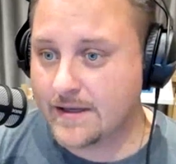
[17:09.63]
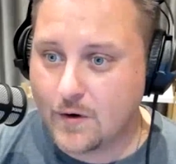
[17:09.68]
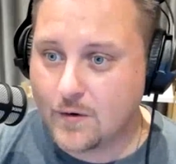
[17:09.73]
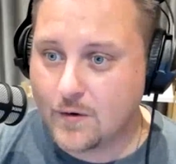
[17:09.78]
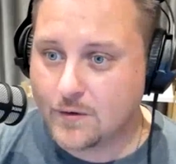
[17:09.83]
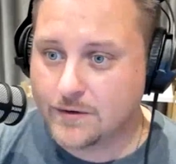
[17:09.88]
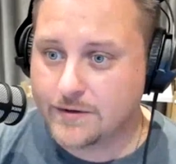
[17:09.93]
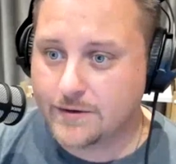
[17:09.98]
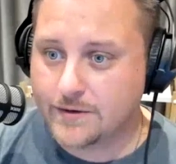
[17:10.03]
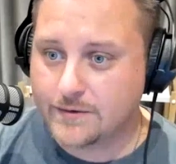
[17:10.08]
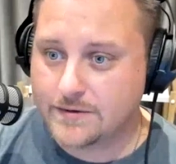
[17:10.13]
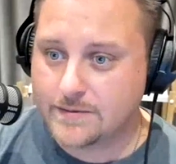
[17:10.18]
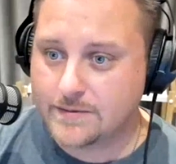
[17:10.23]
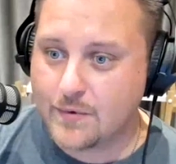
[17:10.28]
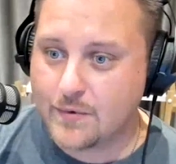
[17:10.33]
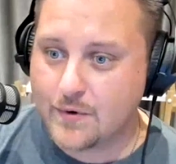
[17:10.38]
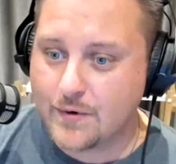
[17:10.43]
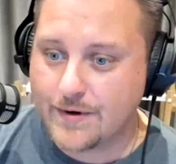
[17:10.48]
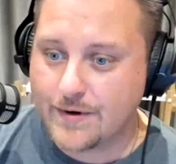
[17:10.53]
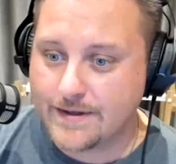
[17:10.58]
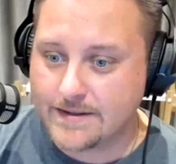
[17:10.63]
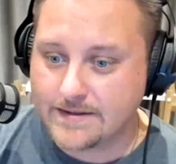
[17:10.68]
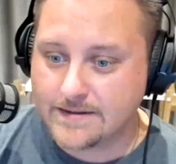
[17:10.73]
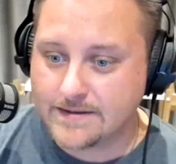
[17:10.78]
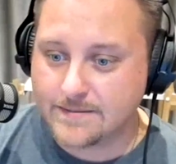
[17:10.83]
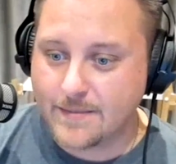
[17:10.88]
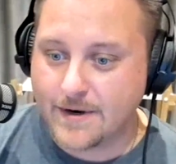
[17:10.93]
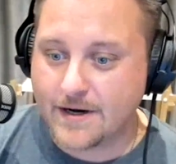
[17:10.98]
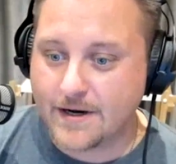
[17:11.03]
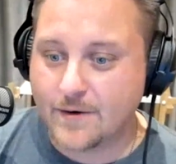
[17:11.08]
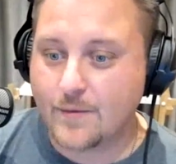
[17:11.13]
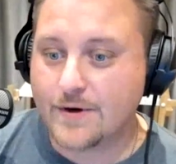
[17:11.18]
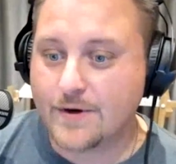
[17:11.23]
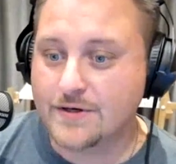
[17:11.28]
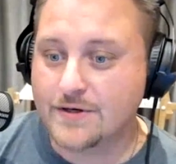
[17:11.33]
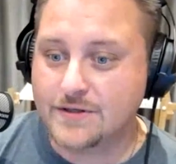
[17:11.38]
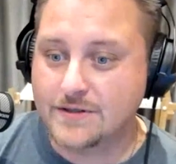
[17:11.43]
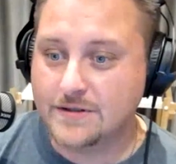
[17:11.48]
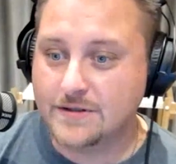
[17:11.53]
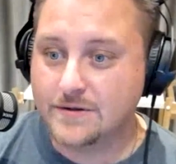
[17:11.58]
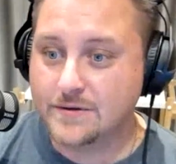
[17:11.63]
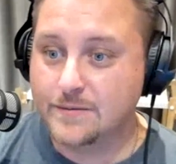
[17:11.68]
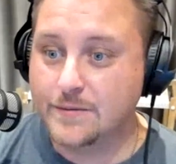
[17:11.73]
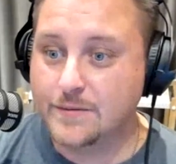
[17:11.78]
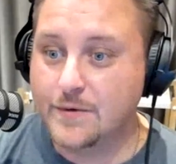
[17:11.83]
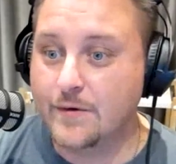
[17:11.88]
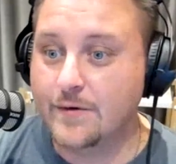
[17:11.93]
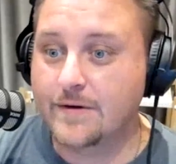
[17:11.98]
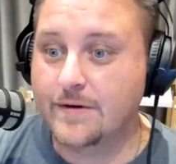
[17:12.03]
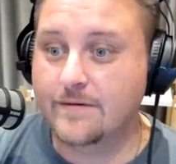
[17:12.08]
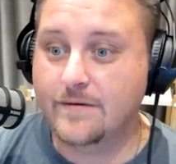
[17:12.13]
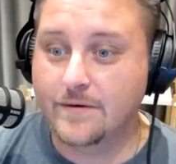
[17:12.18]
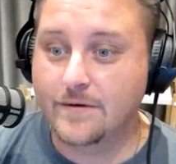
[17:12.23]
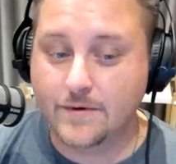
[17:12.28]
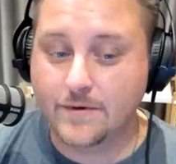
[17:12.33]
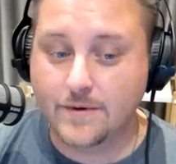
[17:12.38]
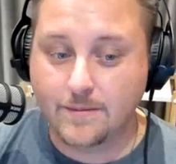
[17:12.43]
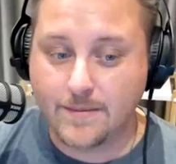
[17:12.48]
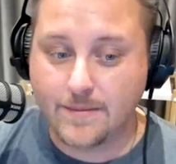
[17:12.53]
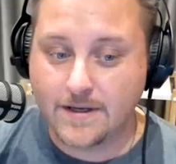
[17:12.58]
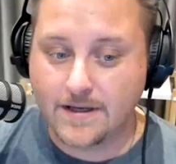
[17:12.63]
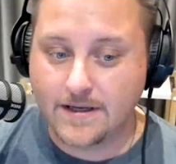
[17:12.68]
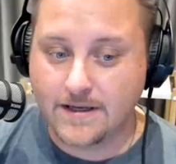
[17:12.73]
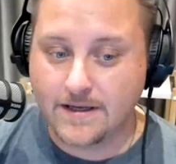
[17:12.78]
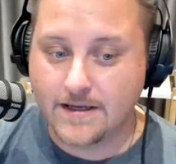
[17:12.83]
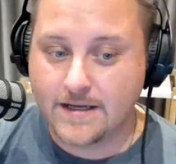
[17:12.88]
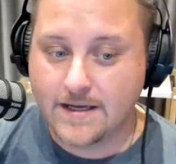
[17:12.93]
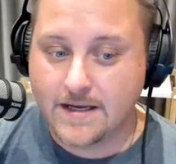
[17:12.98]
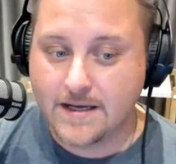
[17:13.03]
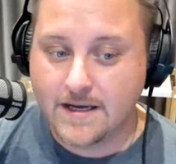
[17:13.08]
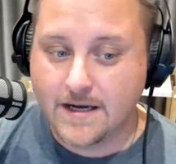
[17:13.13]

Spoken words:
All those points, my question to both of you would be,